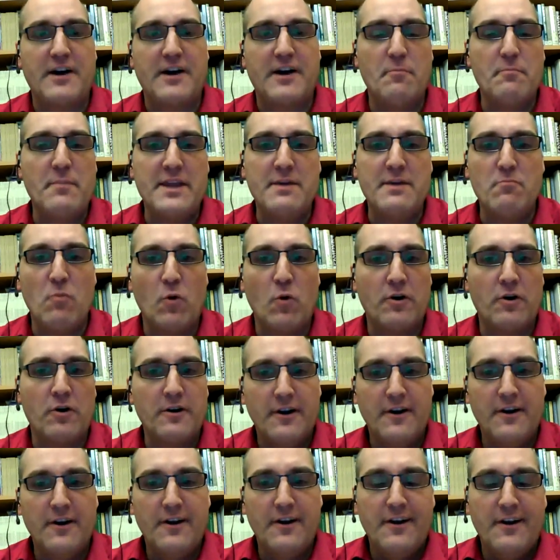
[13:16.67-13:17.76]
How many more
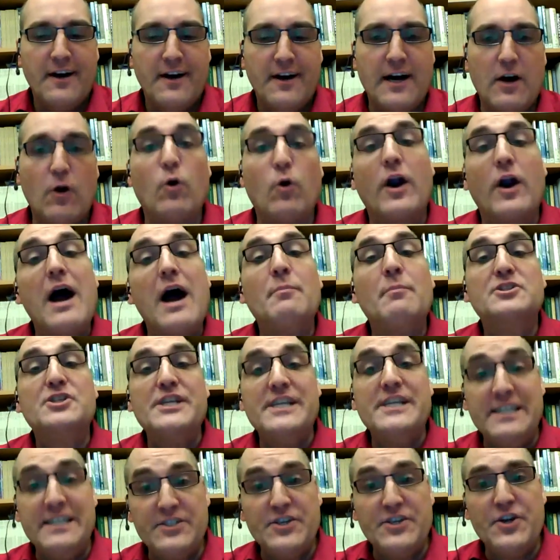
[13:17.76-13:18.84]
uh, or how much
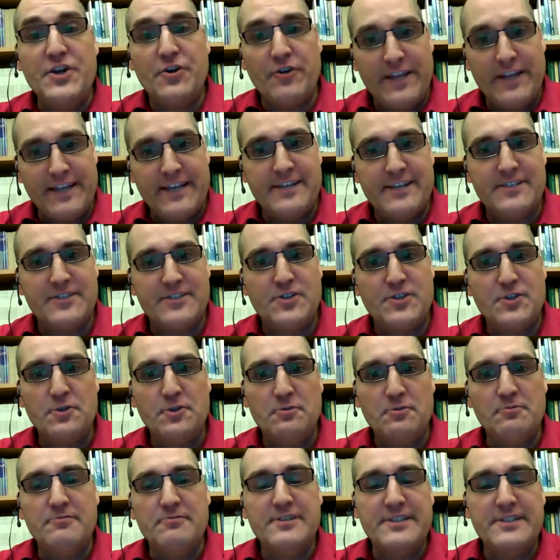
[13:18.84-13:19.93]
easier it is
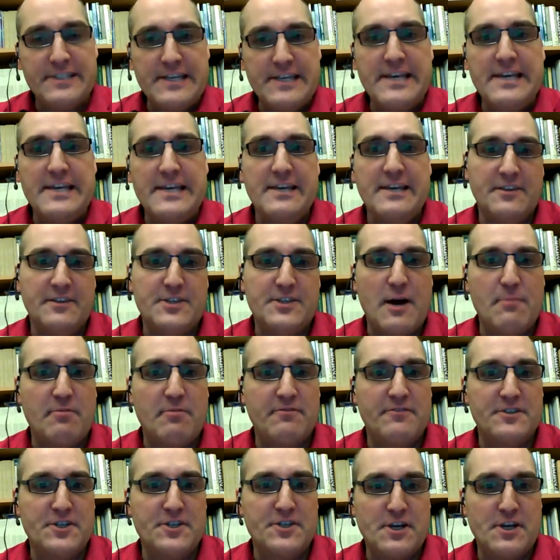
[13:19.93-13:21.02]
to see the top
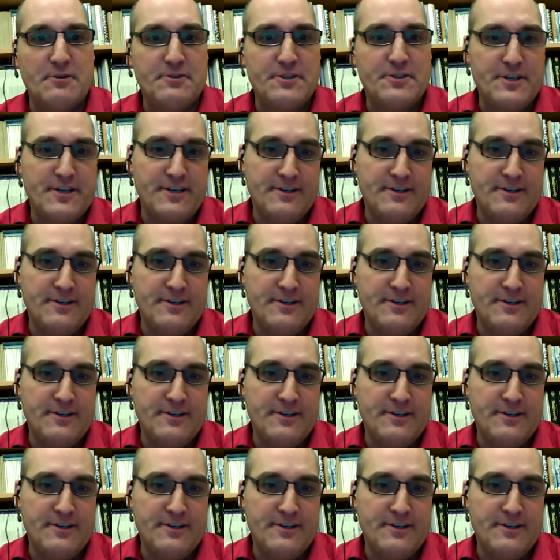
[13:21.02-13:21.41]
of the GOT.